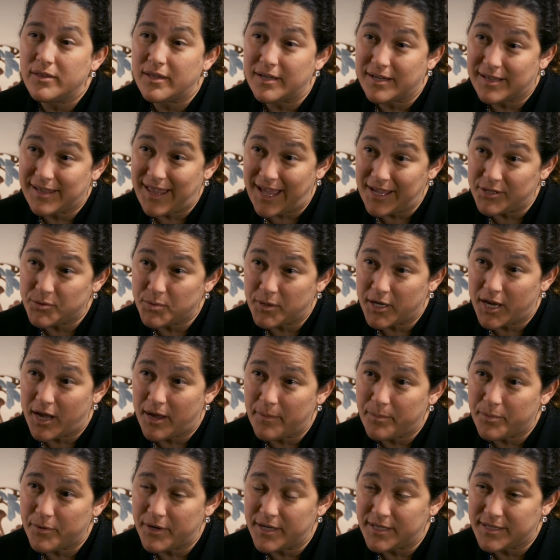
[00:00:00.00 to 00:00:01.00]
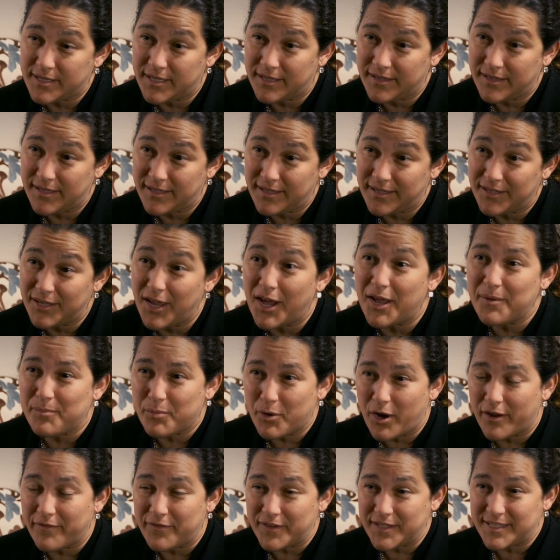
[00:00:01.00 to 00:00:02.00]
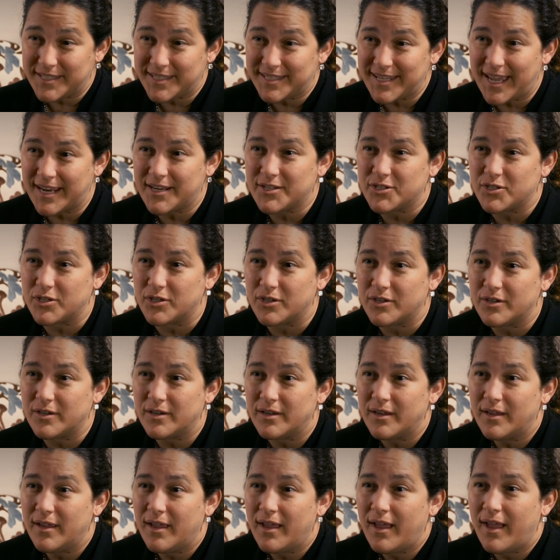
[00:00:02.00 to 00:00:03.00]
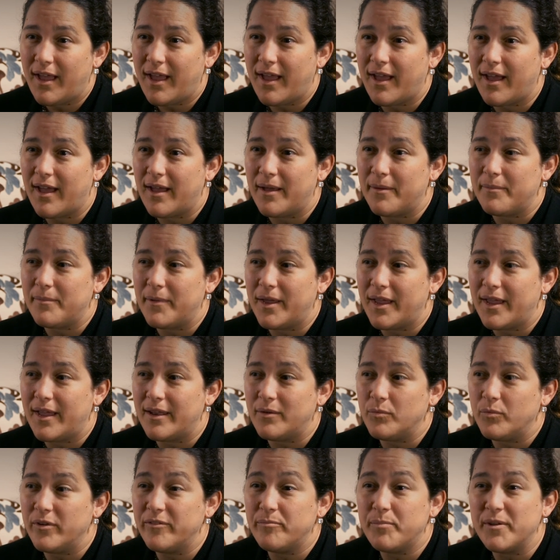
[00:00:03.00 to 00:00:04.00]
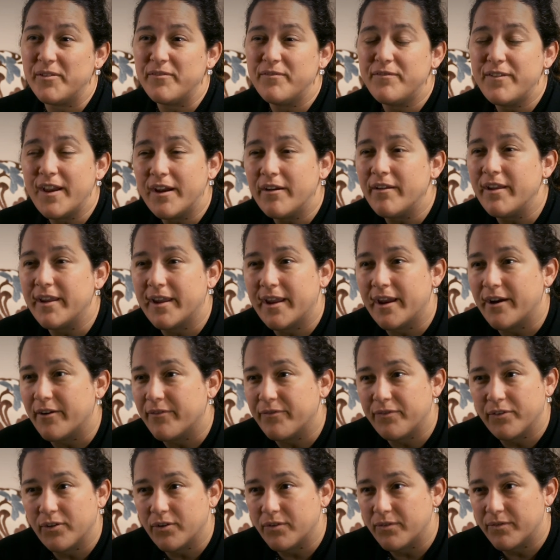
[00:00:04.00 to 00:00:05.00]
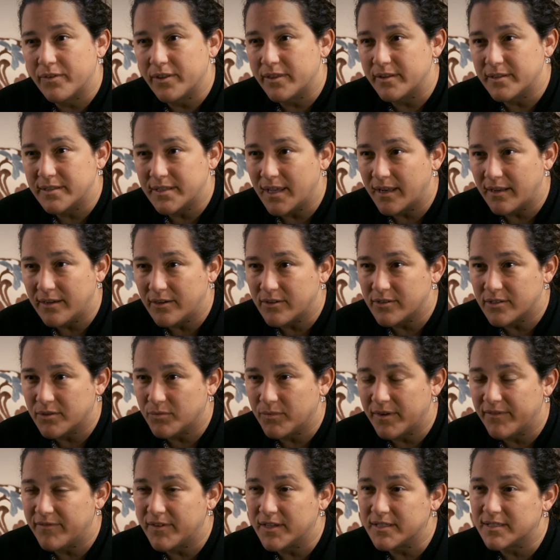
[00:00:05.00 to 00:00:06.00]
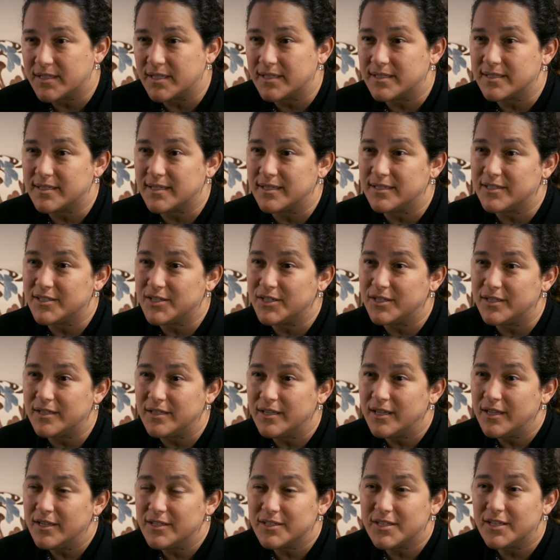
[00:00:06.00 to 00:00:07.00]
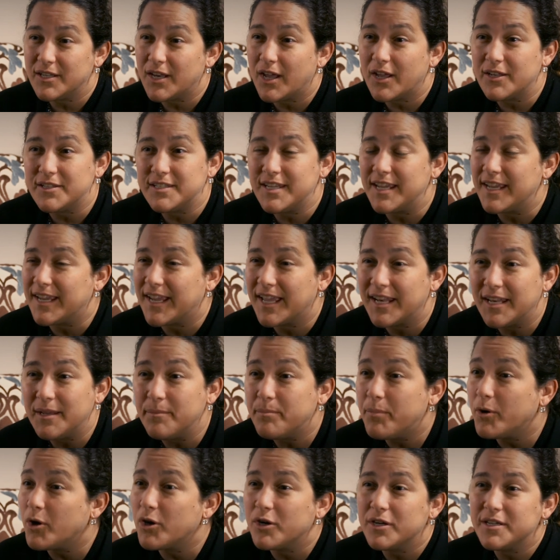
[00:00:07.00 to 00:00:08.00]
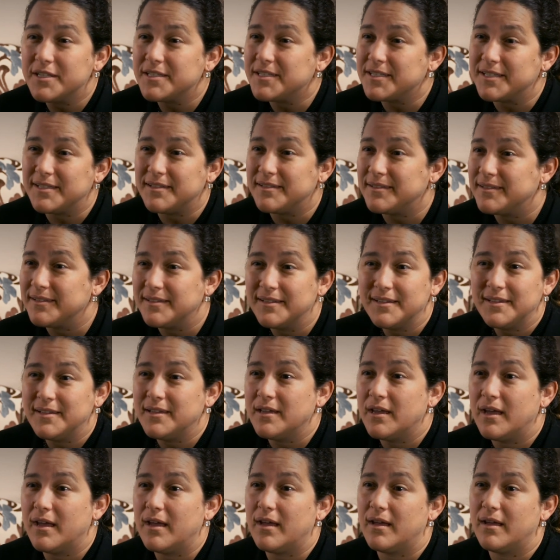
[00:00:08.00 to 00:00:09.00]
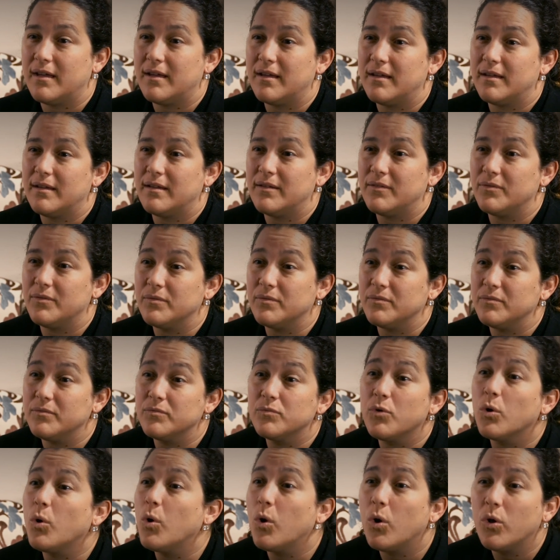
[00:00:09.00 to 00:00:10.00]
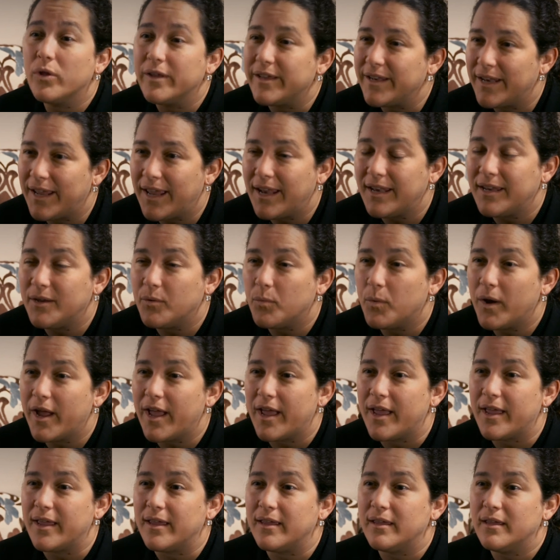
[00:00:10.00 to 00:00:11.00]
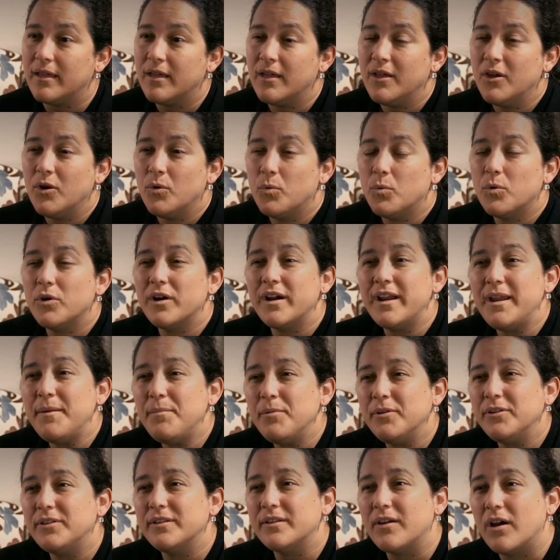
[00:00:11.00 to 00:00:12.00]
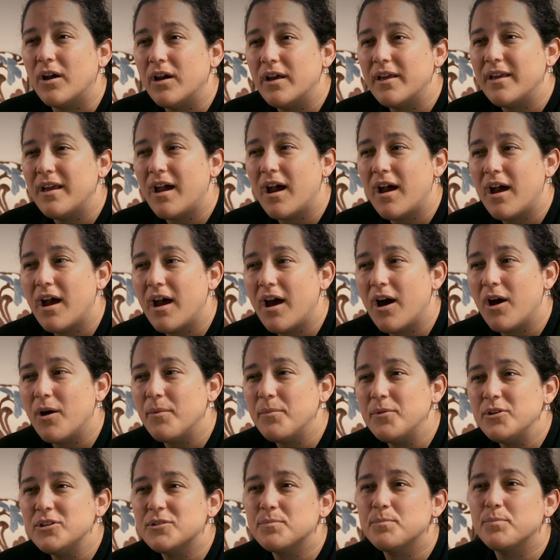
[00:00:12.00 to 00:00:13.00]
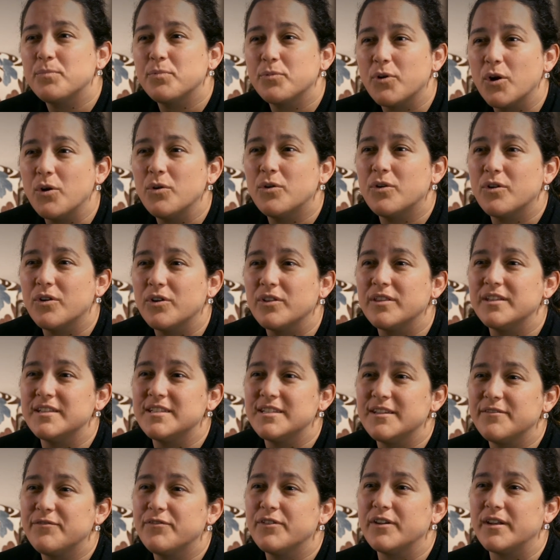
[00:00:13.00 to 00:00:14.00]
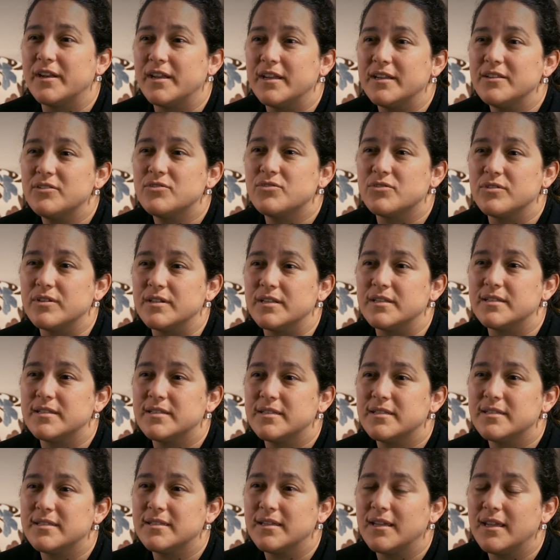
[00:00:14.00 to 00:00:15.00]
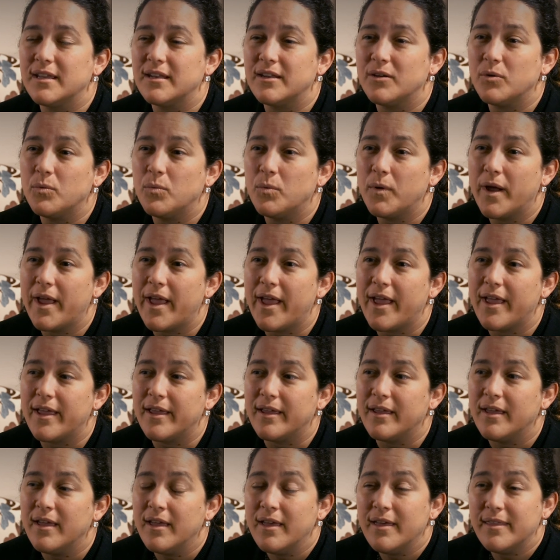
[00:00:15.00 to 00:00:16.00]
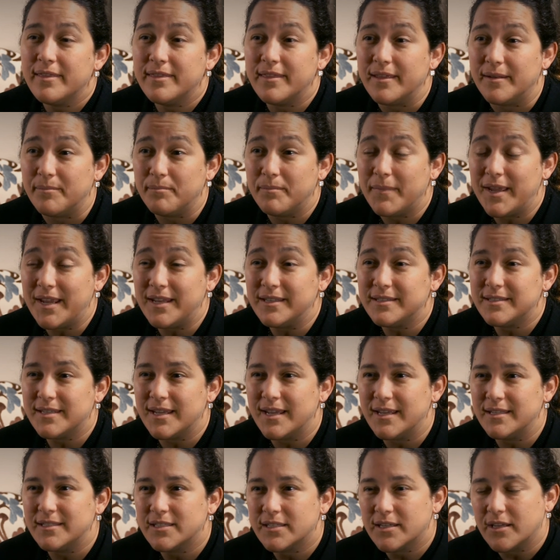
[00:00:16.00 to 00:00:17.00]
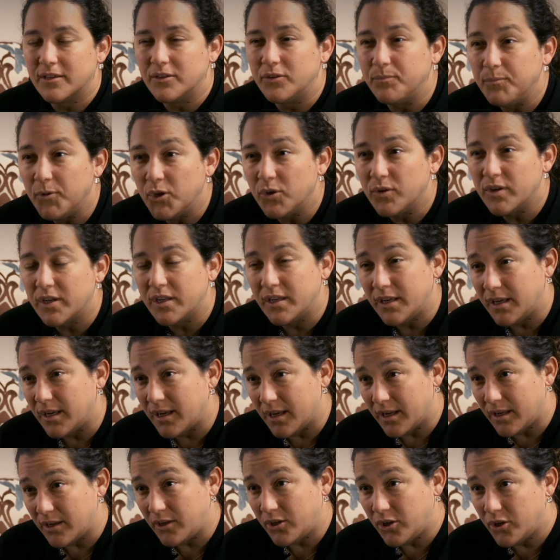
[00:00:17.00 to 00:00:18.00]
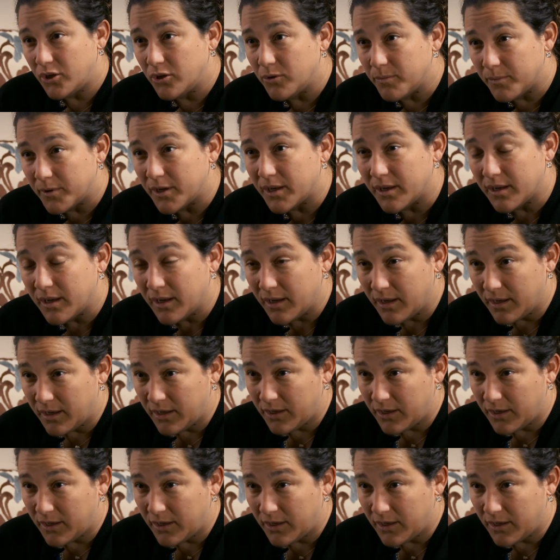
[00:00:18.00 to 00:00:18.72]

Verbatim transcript: that Glasswing operates in the nonprofit sector, um, and we've been very careful over the 10 years that we've existed to, to not take any partisan uh, role in any way. We're able to almost broker the different interests in a way that maintains community and human